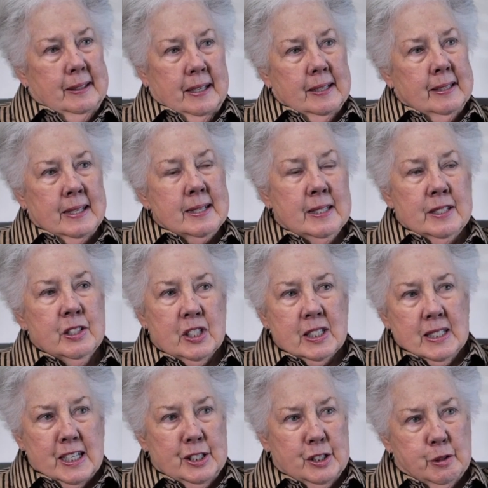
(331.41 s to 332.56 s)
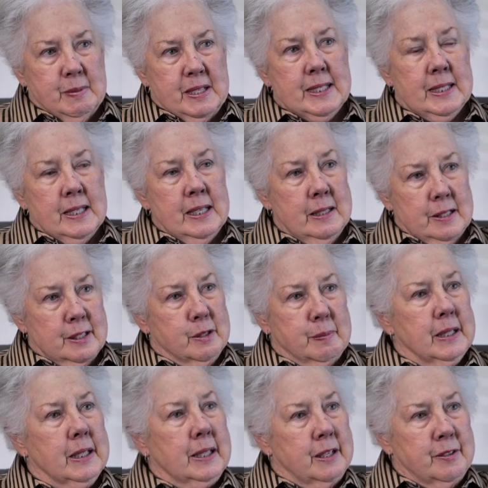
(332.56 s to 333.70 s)
It doesn't just teach me skills,
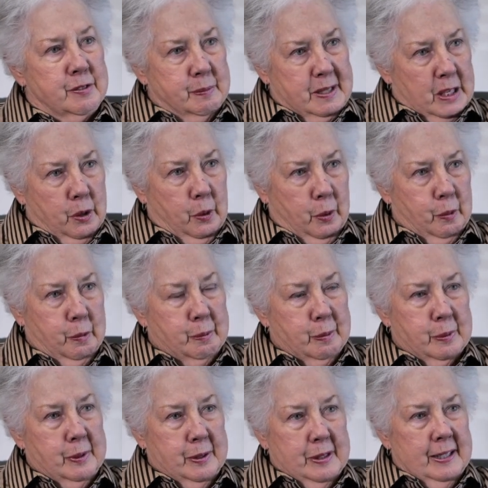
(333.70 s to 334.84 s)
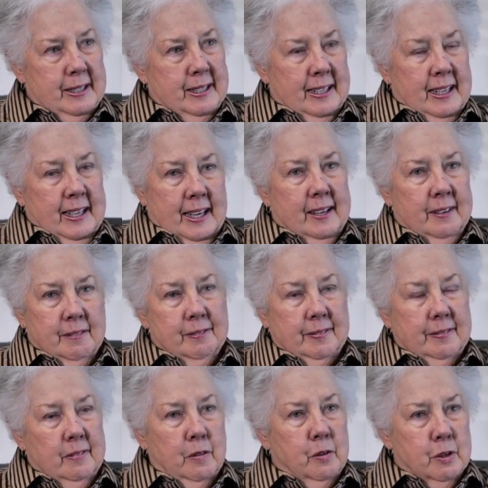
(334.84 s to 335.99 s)
but it gives me hope. And
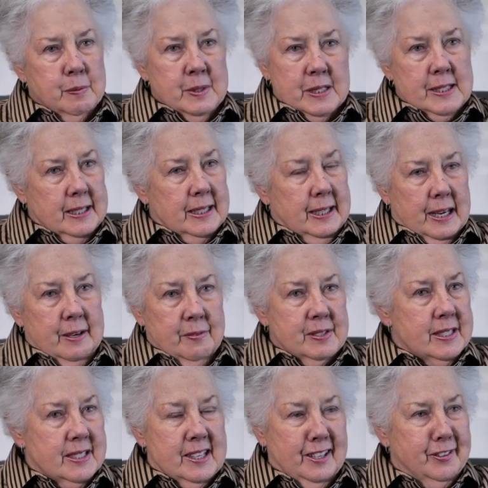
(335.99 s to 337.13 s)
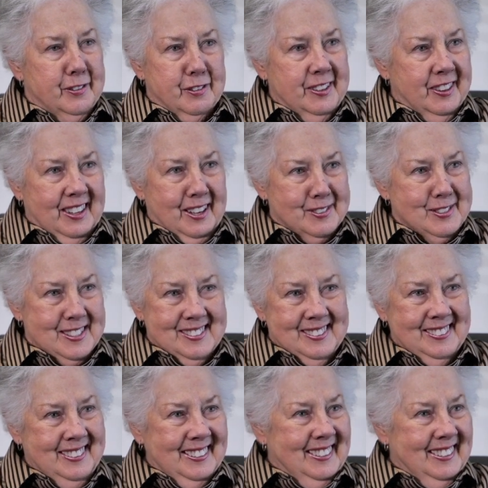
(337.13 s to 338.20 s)
Orem City gave us the $100,000.